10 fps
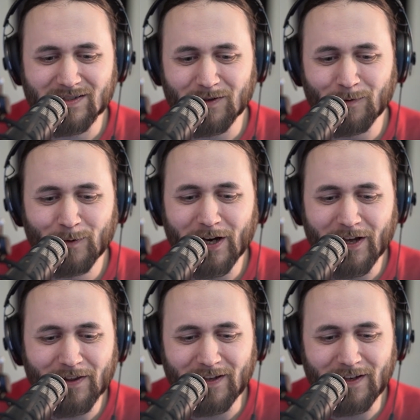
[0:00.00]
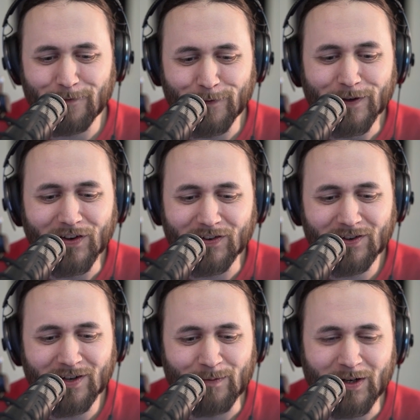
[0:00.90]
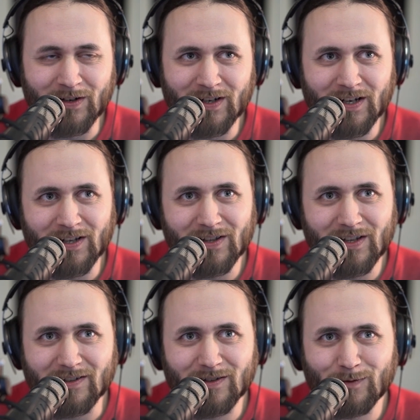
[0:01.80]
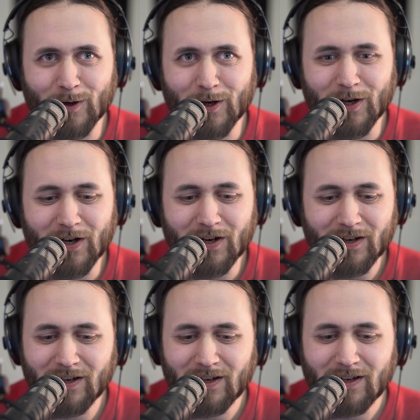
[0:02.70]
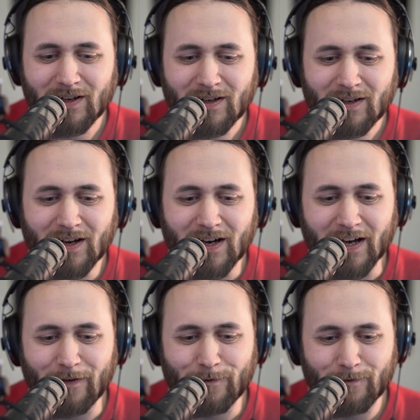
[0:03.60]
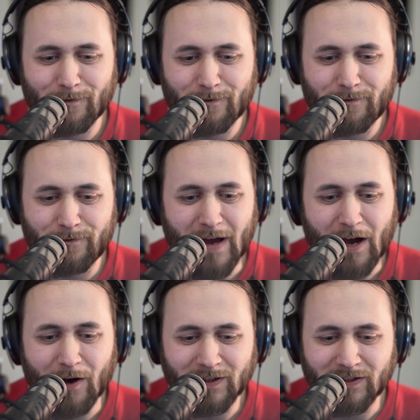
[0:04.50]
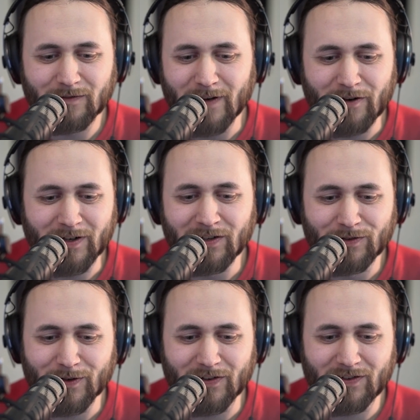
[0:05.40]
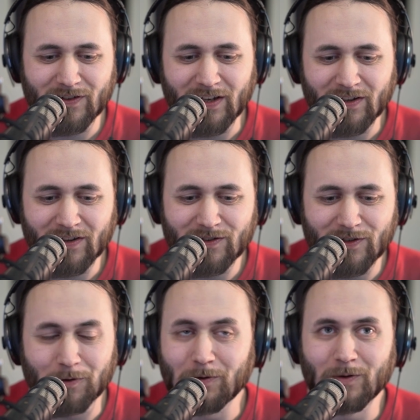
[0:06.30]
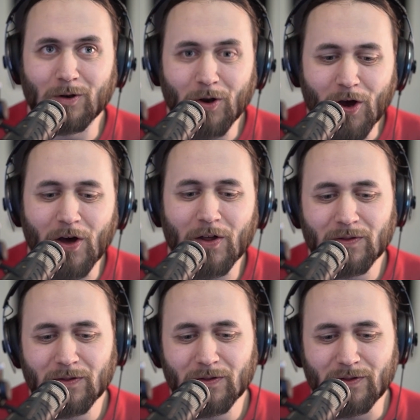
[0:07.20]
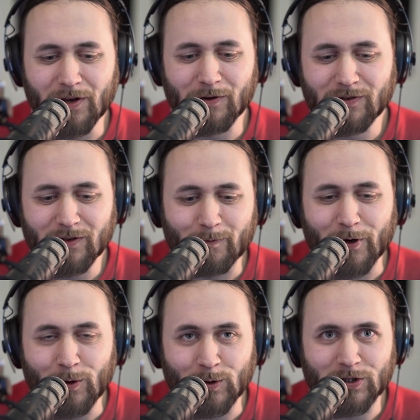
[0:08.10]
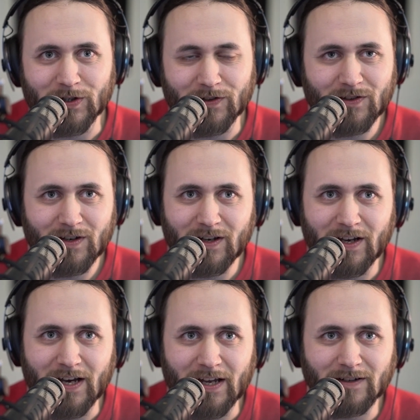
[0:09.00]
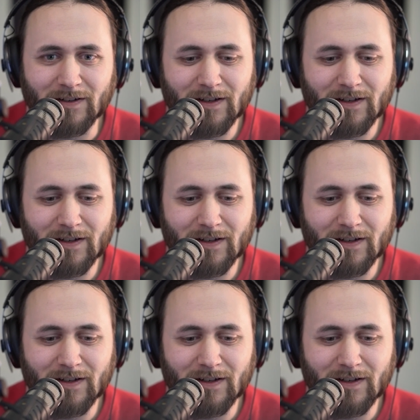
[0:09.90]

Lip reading: where the physics come in, and that's where I found it very interesting to learn those approaches. And